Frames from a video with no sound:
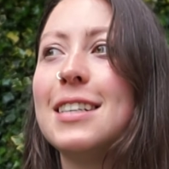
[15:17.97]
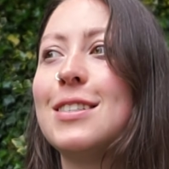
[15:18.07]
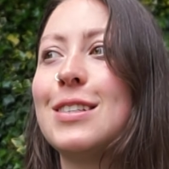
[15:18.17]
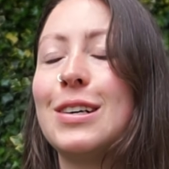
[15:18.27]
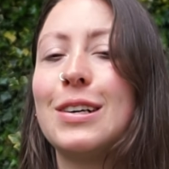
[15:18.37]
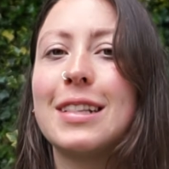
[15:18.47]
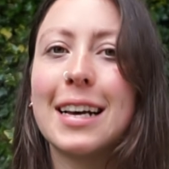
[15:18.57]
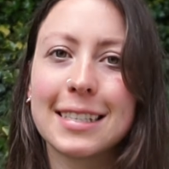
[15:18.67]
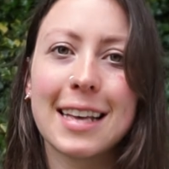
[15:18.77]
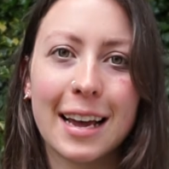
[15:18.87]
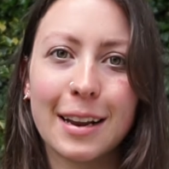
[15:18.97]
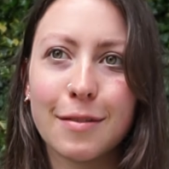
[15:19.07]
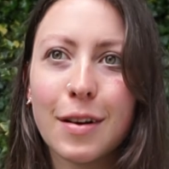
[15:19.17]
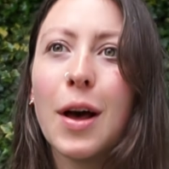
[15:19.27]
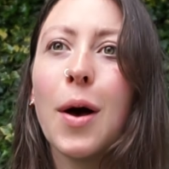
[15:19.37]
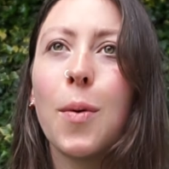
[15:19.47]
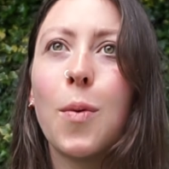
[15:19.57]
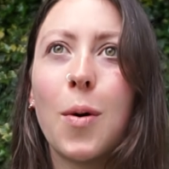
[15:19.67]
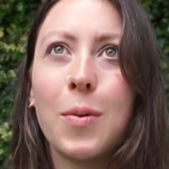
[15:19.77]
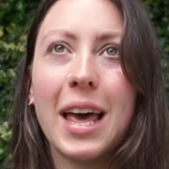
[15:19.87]
So that's kind of
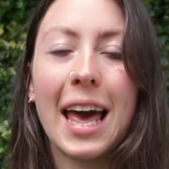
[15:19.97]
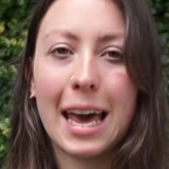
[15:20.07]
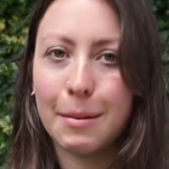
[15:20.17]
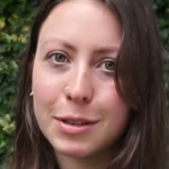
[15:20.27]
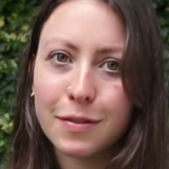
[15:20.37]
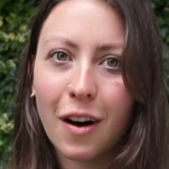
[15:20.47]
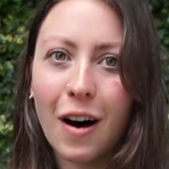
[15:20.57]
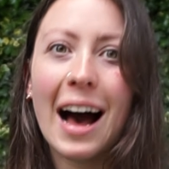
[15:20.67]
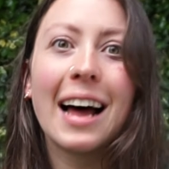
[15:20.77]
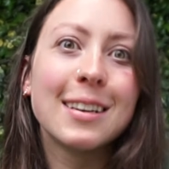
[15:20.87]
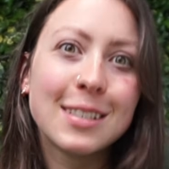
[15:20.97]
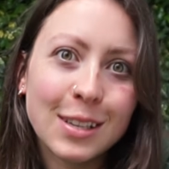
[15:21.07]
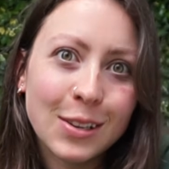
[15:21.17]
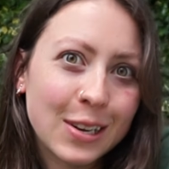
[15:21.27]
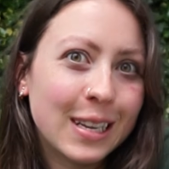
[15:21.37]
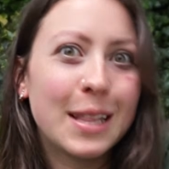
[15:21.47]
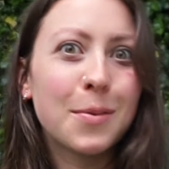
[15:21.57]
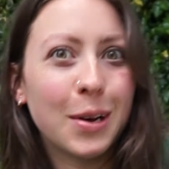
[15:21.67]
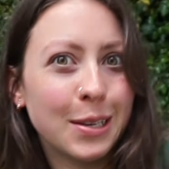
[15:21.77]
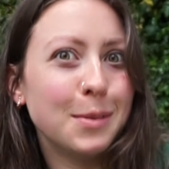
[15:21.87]
what we aimed for, and luckily there
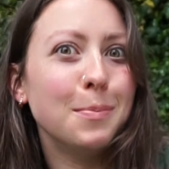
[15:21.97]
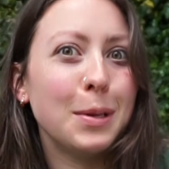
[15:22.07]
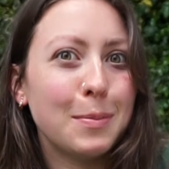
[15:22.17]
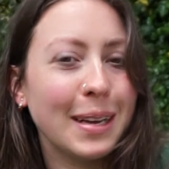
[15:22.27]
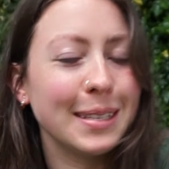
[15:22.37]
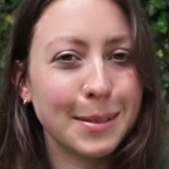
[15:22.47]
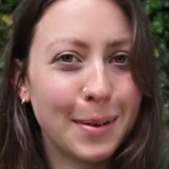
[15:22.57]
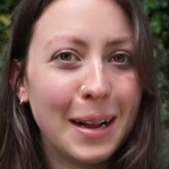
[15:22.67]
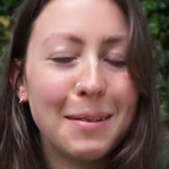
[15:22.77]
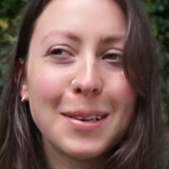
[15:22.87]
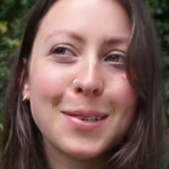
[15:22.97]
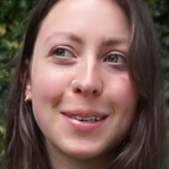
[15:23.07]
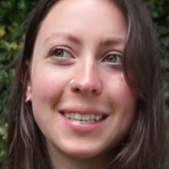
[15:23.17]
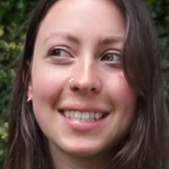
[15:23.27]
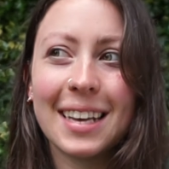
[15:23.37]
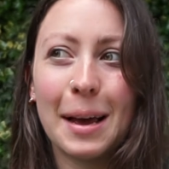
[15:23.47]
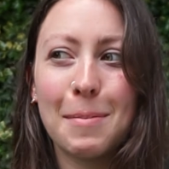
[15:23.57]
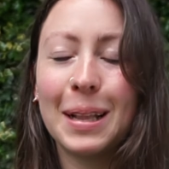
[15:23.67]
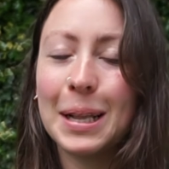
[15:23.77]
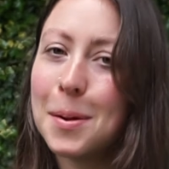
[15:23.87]
were some bluebells as well, which was a
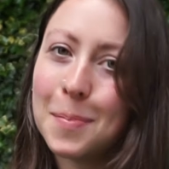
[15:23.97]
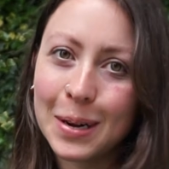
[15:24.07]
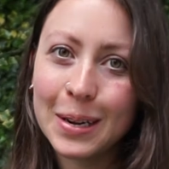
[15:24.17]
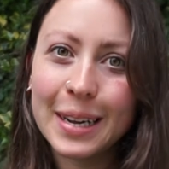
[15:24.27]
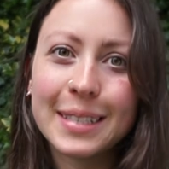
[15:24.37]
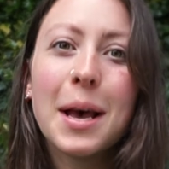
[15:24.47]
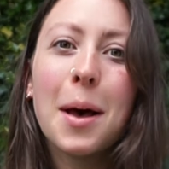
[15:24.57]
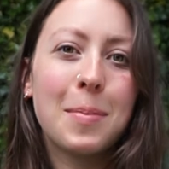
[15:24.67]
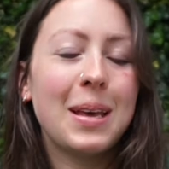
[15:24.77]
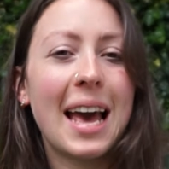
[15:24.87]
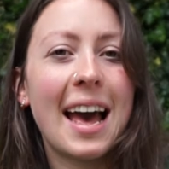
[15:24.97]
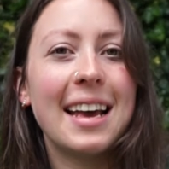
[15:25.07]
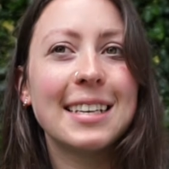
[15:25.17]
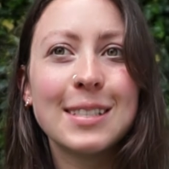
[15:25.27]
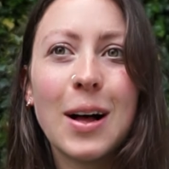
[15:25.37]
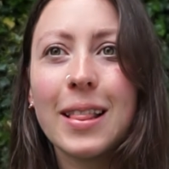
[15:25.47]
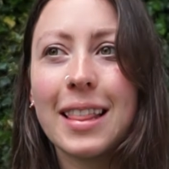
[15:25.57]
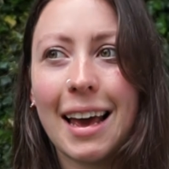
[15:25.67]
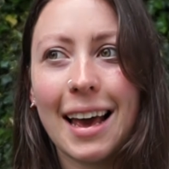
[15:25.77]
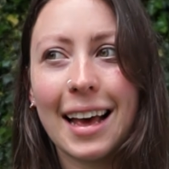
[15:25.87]
little bonus. But yeah, it's not
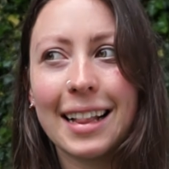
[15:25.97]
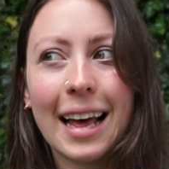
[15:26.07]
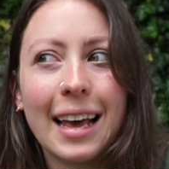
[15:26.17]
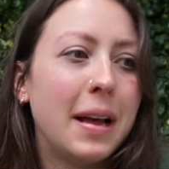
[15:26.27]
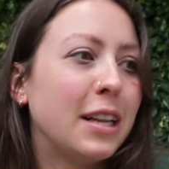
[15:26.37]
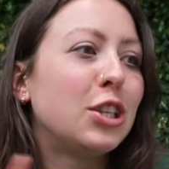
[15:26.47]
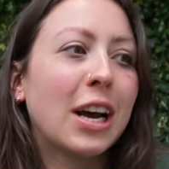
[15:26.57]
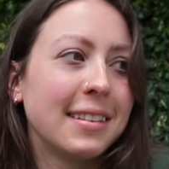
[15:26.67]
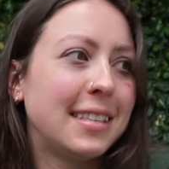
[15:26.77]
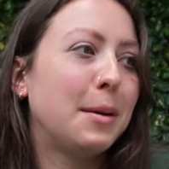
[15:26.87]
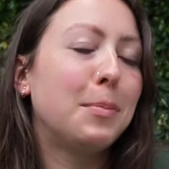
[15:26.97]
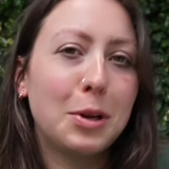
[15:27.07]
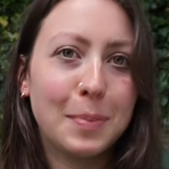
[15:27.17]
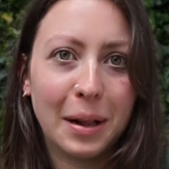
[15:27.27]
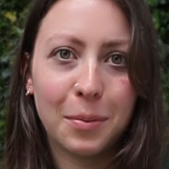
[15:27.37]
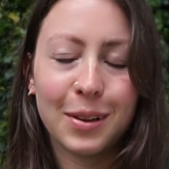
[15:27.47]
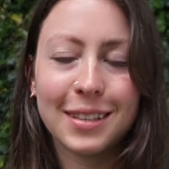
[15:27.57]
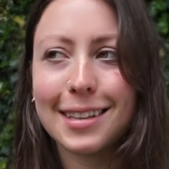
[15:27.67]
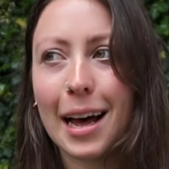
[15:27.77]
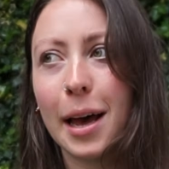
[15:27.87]
the like enchanting bluebell woods
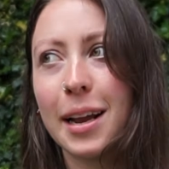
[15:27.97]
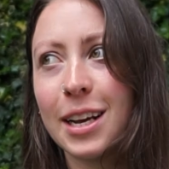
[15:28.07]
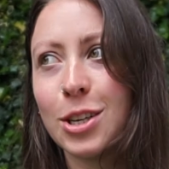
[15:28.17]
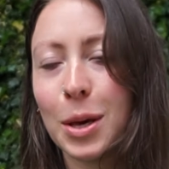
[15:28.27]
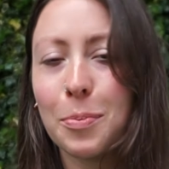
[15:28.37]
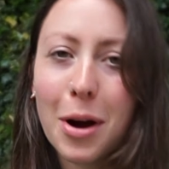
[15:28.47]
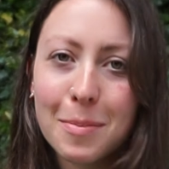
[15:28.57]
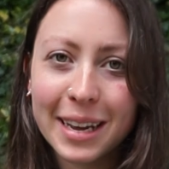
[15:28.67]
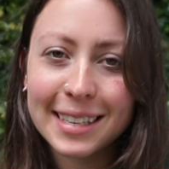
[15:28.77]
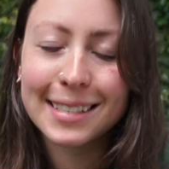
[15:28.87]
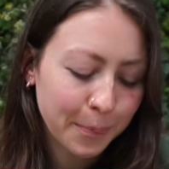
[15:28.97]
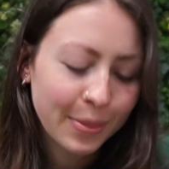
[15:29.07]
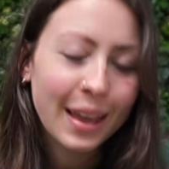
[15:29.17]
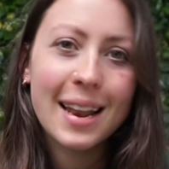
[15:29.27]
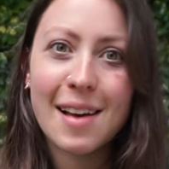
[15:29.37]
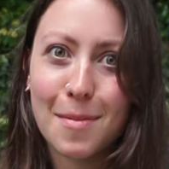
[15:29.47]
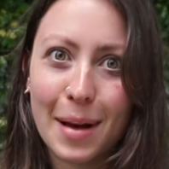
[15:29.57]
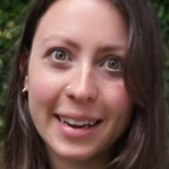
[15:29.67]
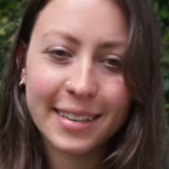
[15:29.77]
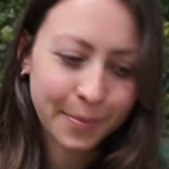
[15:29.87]
that I initially promised. Never mind.